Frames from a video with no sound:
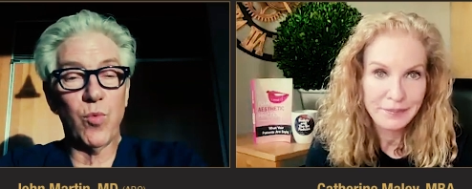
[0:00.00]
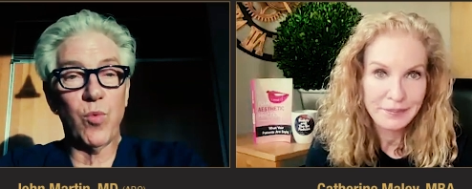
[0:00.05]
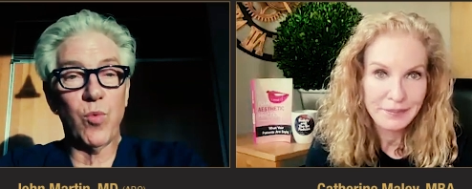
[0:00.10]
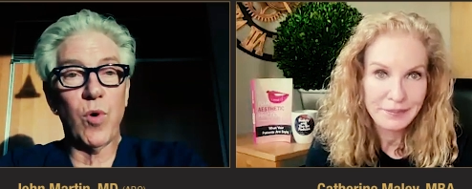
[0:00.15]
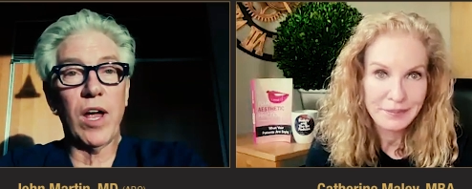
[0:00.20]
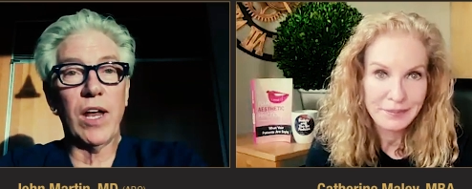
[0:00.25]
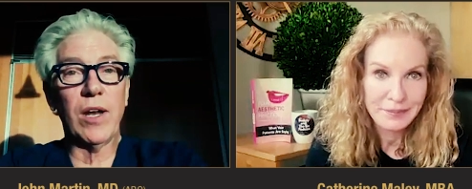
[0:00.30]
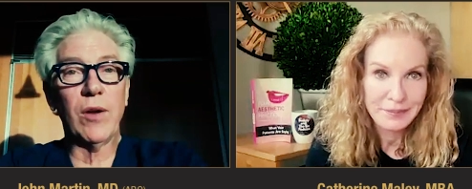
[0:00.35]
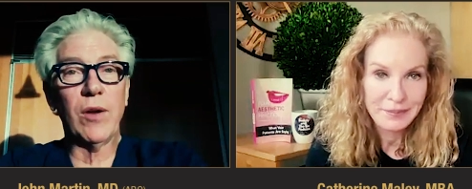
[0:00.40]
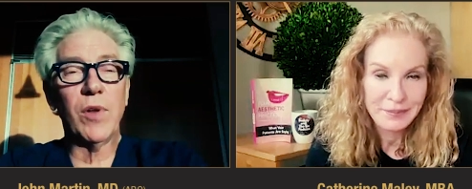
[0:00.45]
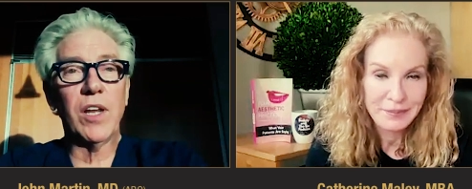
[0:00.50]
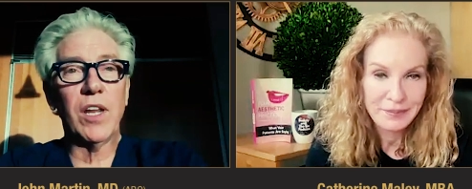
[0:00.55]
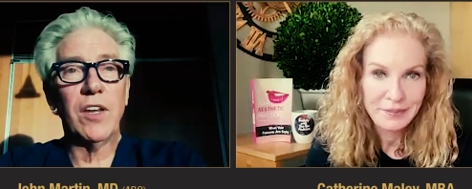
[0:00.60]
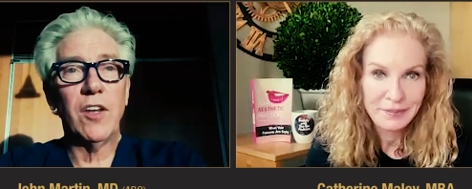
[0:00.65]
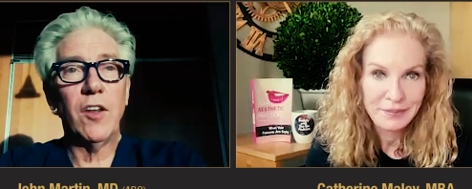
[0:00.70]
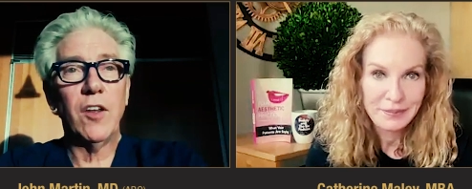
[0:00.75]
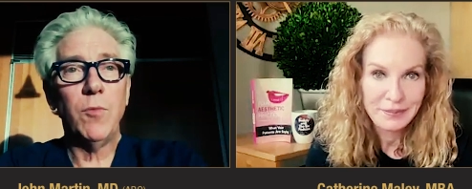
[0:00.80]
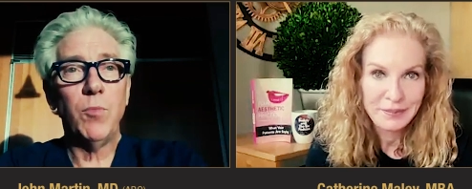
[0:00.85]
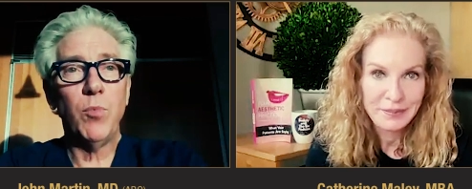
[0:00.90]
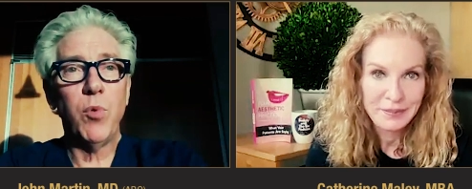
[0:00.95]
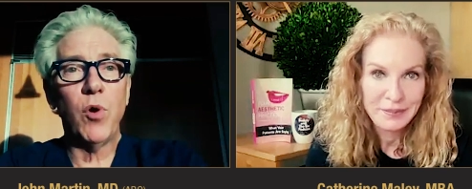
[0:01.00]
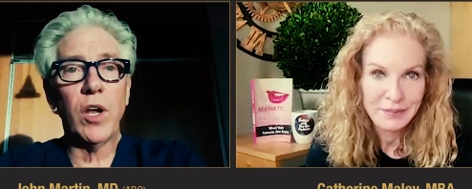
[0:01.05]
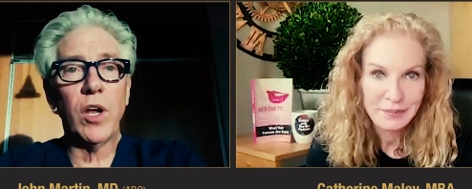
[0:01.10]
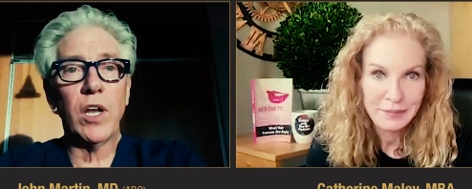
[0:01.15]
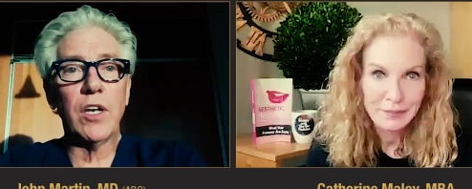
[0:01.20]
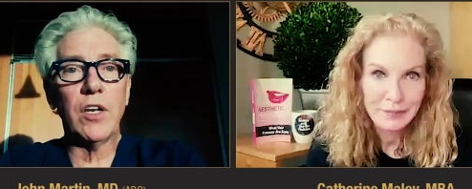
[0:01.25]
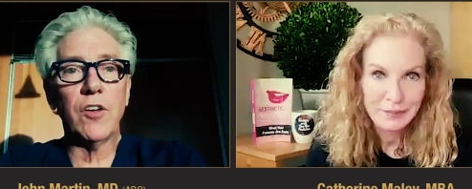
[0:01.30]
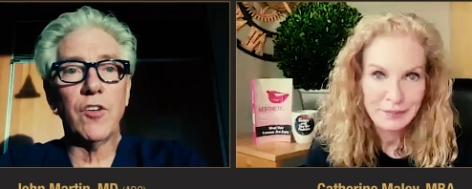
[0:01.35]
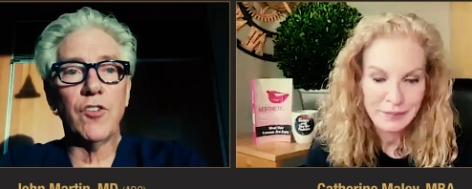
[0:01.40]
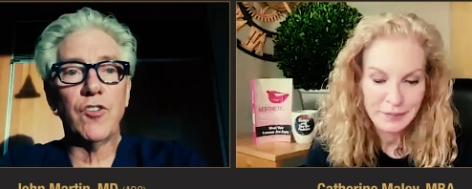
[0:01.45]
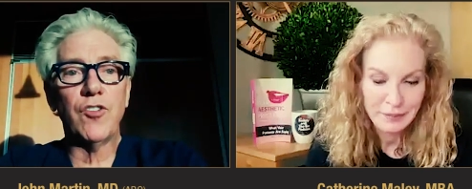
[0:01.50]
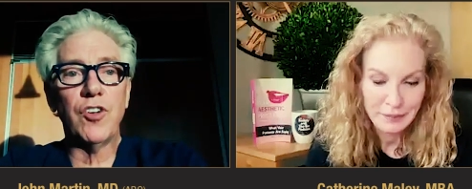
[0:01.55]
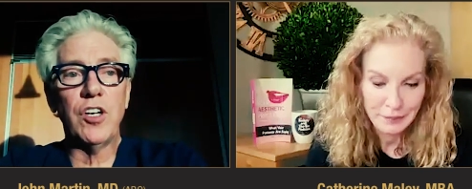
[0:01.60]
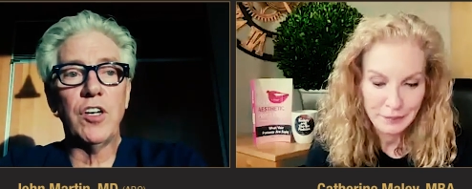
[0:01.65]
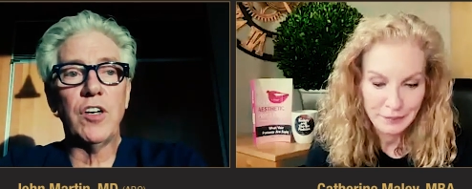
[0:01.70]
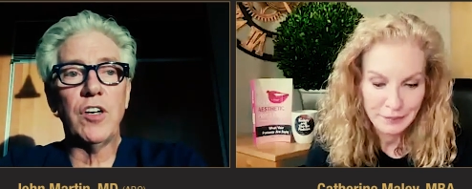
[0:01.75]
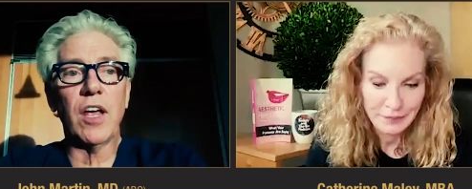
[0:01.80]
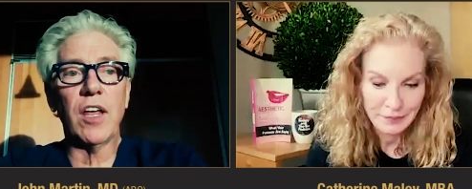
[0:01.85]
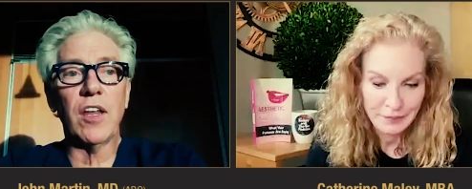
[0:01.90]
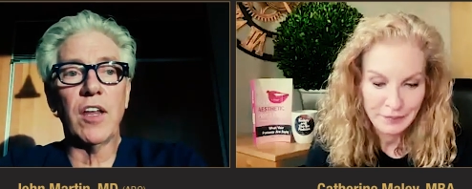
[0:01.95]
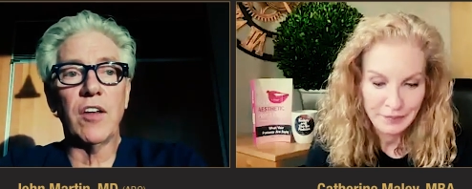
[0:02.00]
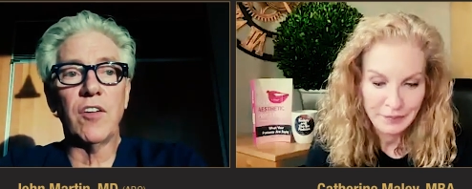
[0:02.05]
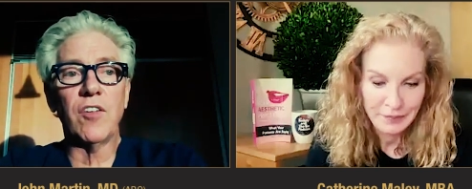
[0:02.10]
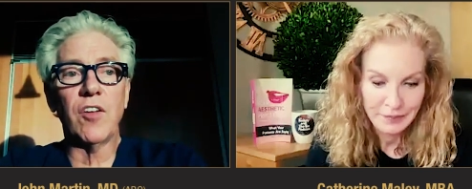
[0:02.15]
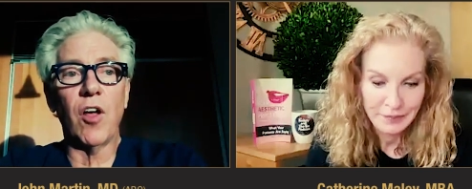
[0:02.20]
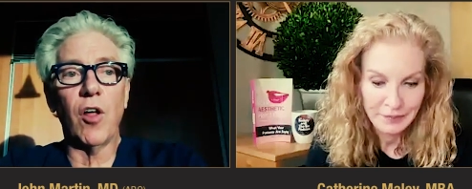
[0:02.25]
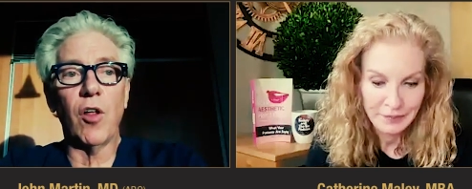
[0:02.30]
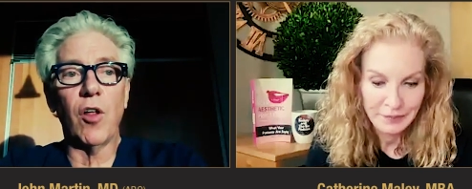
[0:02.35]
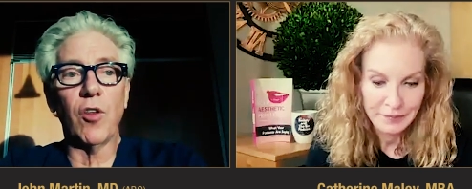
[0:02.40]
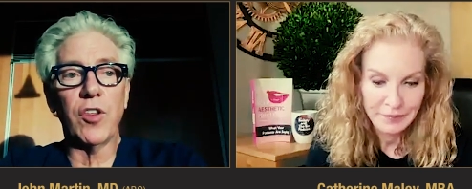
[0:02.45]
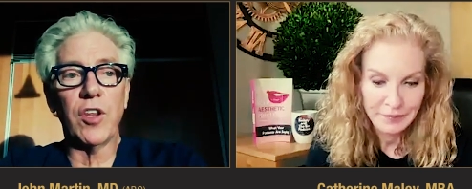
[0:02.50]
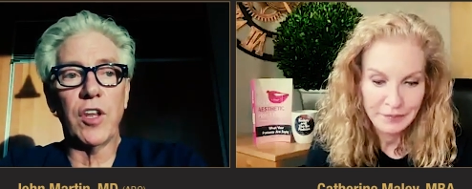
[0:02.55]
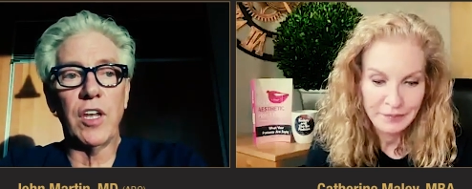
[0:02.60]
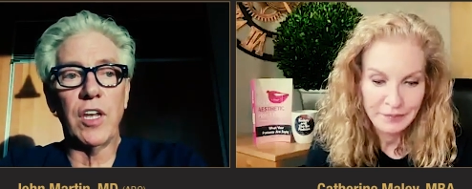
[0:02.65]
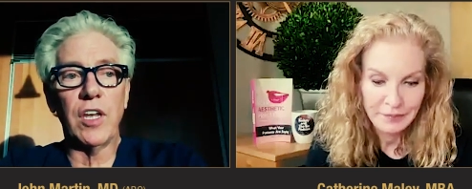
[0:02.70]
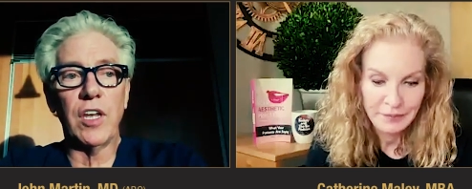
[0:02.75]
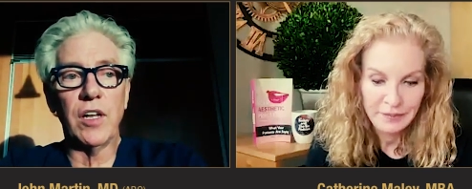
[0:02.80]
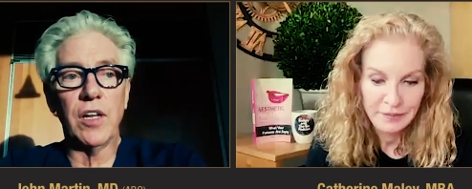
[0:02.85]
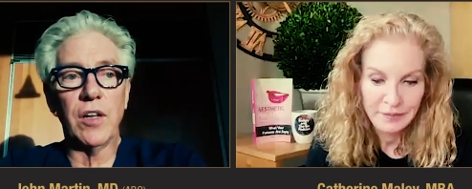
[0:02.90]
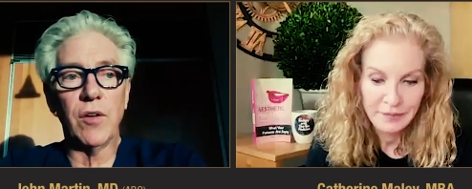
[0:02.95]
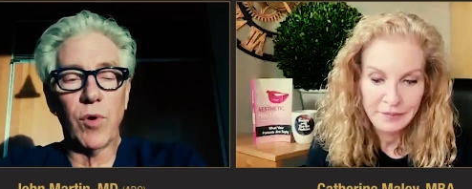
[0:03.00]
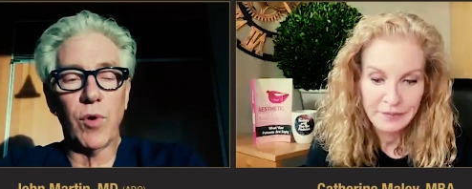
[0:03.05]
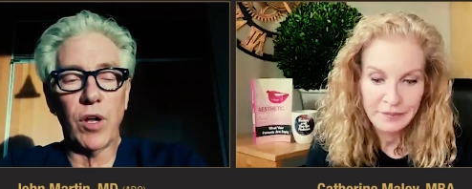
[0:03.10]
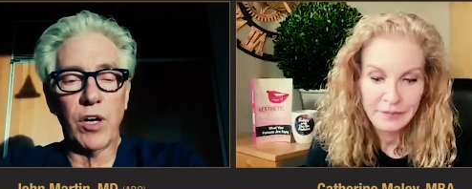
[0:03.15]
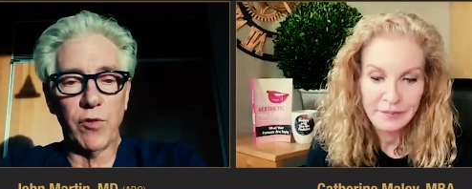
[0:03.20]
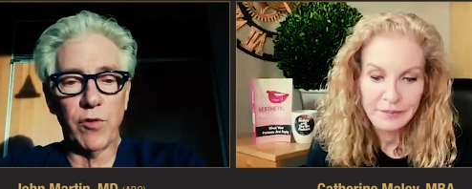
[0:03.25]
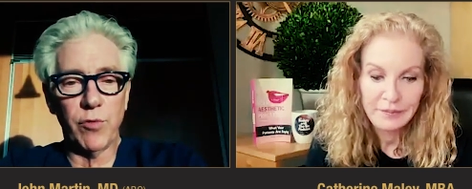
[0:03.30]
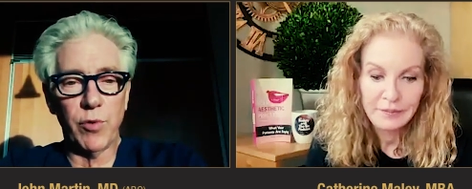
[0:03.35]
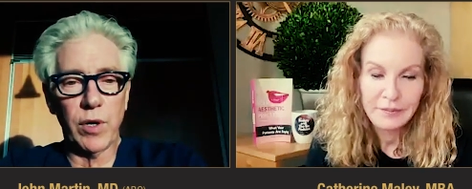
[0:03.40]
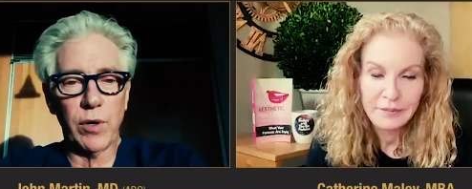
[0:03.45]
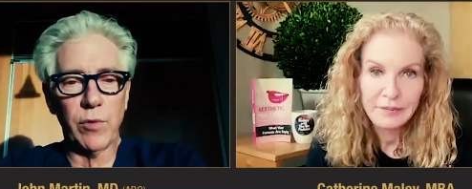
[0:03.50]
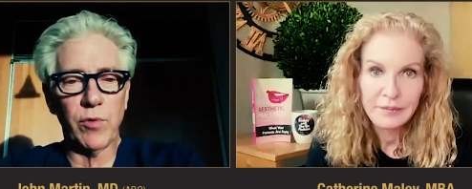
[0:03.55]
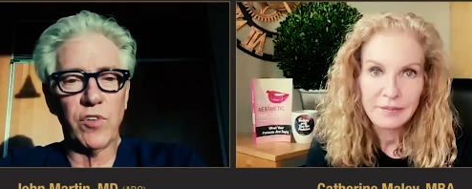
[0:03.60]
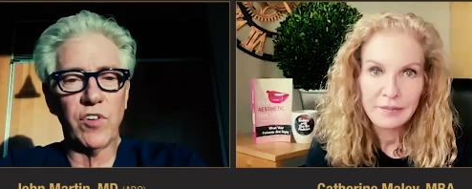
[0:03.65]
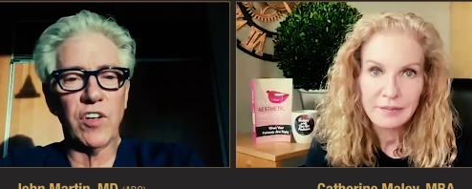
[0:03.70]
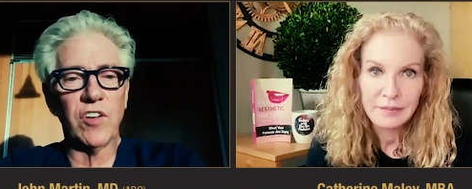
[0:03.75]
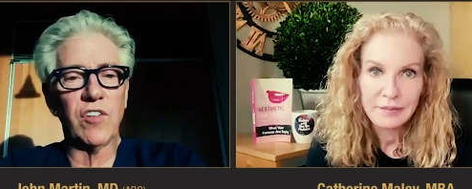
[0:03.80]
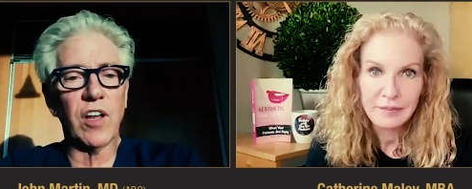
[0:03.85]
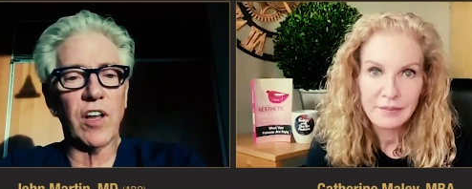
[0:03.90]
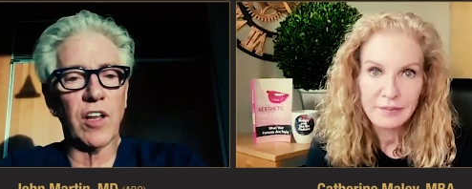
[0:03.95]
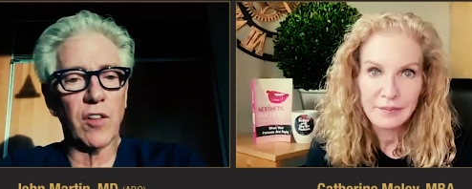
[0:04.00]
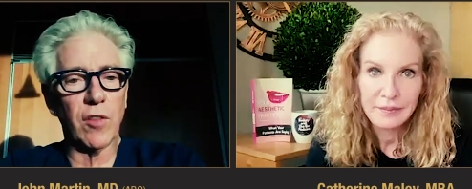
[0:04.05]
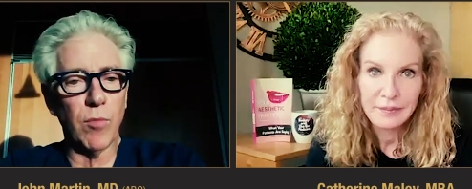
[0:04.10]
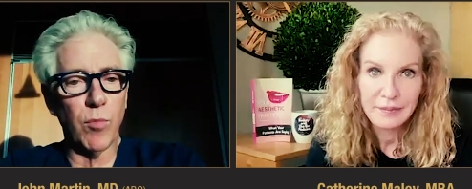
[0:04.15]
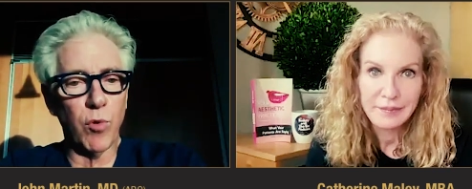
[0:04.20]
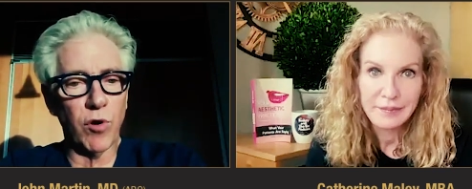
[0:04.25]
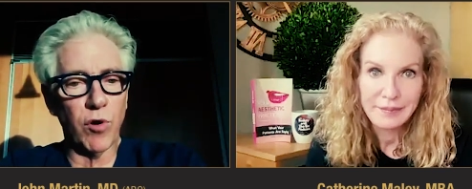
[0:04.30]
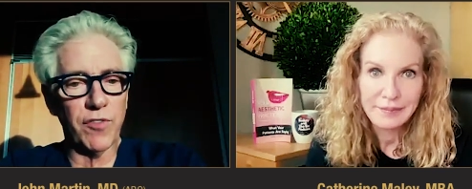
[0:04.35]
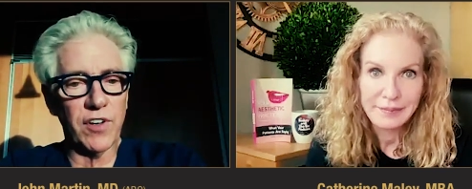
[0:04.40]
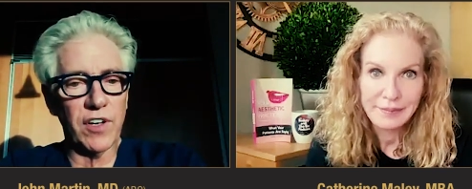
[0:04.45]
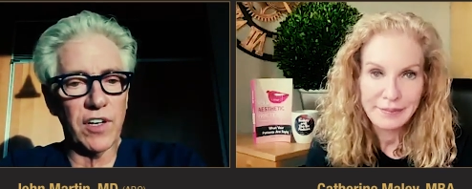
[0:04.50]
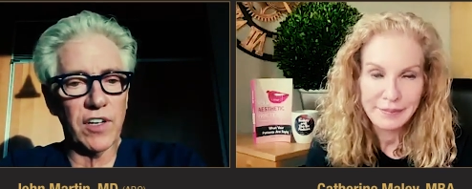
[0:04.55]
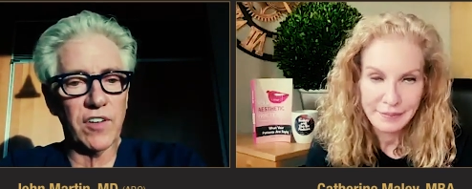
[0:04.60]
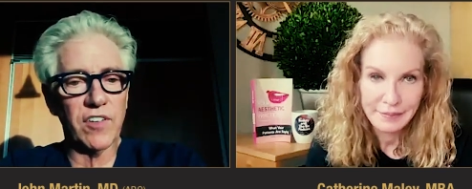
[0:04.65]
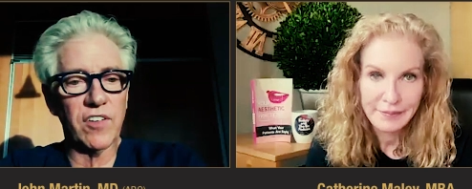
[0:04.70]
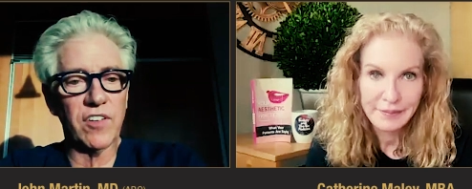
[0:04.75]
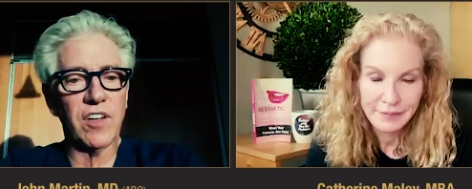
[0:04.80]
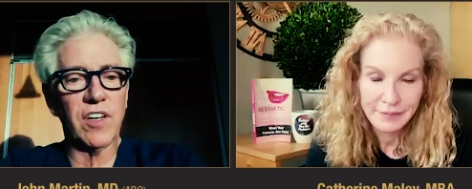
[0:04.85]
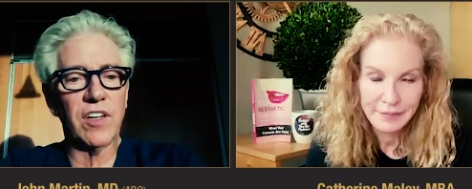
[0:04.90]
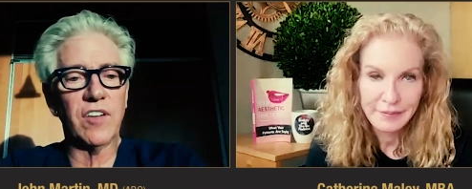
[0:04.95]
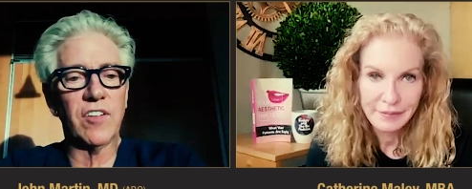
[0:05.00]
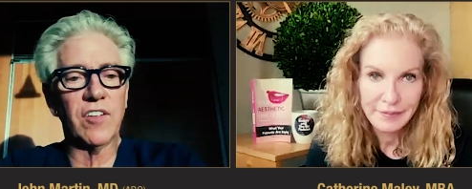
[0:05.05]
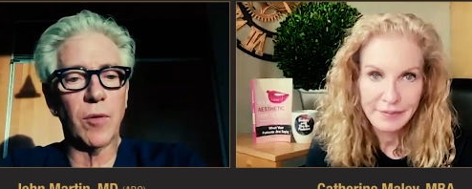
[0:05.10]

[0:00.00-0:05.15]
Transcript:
Speaker 1: Right. Well, at this point, she does all the radio frequencies like the Morpheus,